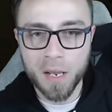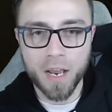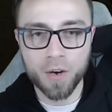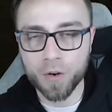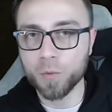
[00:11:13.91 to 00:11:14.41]

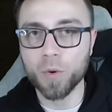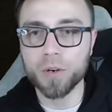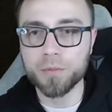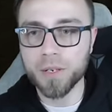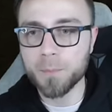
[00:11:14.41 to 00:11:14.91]
I heard
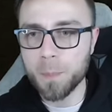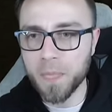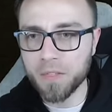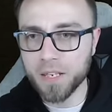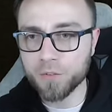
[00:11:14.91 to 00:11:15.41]
word of it,
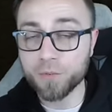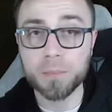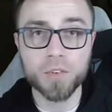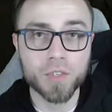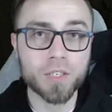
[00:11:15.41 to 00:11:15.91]
I think it's
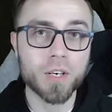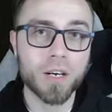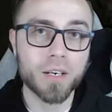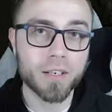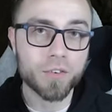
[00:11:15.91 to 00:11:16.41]
from C
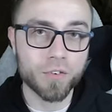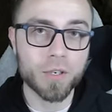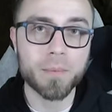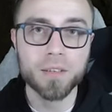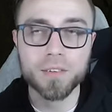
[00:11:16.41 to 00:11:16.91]
Todd and G
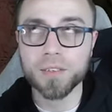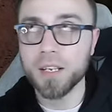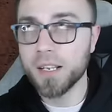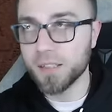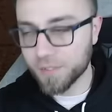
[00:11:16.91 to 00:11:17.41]
M S
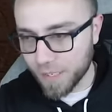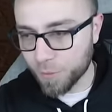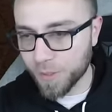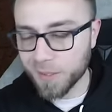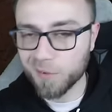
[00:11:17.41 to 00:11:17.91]
in the
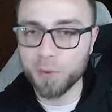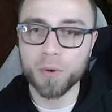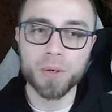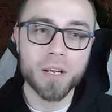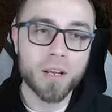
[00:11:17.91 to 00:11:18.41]
Sanctuary
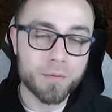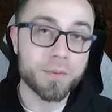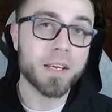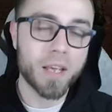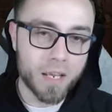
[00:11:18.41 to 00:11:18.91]
Discord
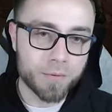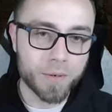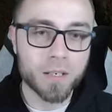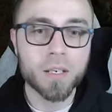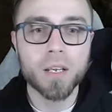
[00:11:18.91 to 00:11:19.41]
via
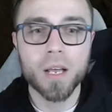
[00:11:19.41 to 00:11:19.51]
Ava.